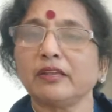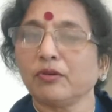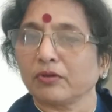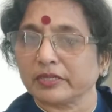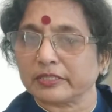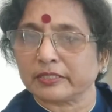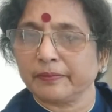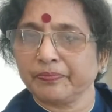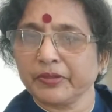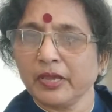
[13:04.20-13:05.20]
the
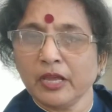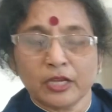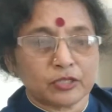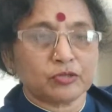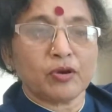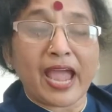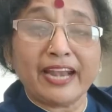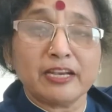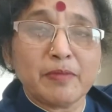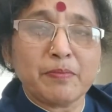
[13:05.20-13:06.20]
locus. So,
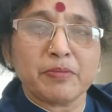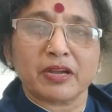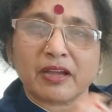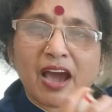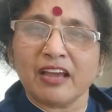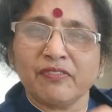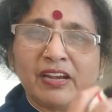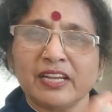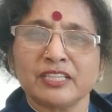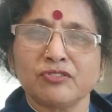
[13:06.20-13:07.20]
and remember, car
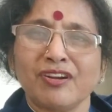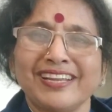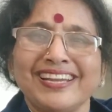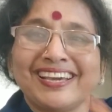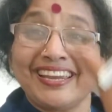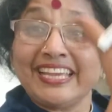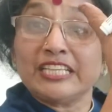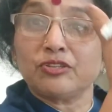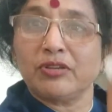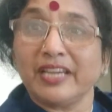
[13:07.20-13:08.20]
wheel does not
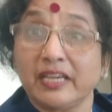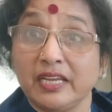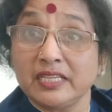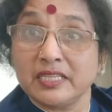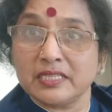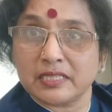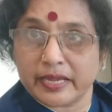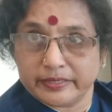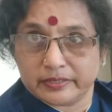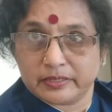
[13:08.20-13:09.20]
increase or decrease in
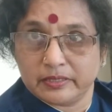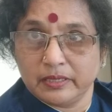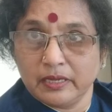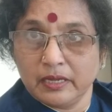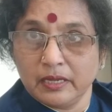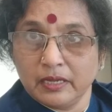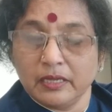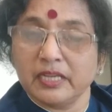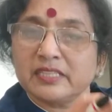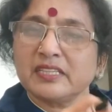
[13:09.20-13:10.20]
size.
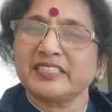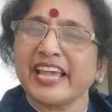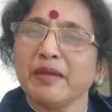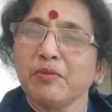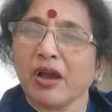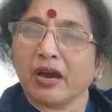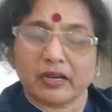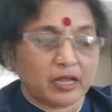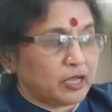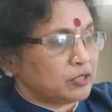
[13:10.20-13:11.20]
It is the same
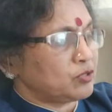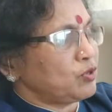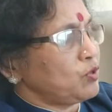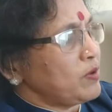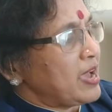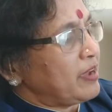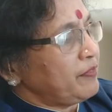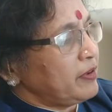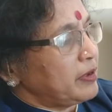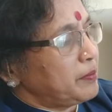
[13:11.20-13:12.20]
car. So you
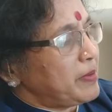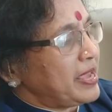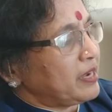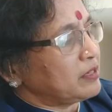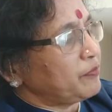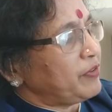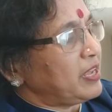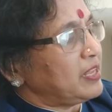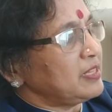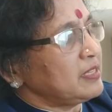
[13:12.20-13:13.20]
have make
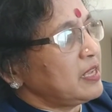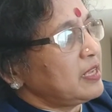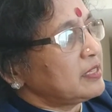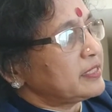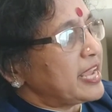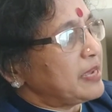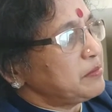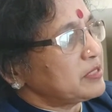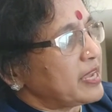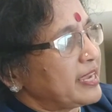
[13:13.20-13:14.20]
wheel, same
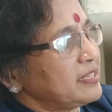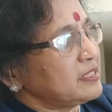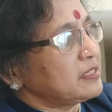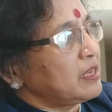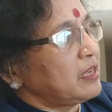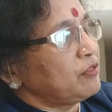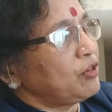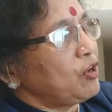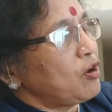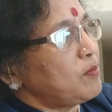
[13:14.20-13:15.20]
size,
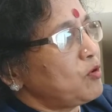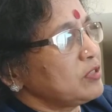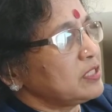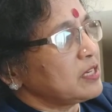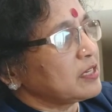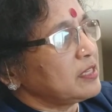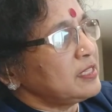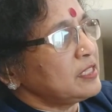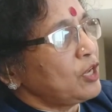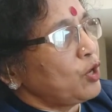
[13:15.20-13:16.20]
3 or more
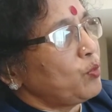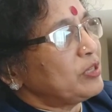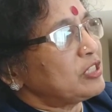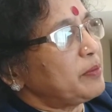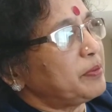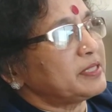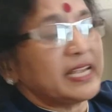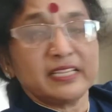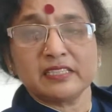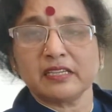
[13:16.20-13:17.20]
circles, which
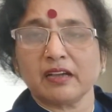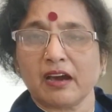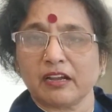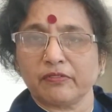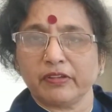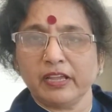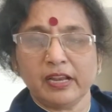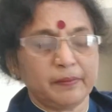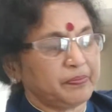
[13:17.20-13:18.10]
represents the car wheel,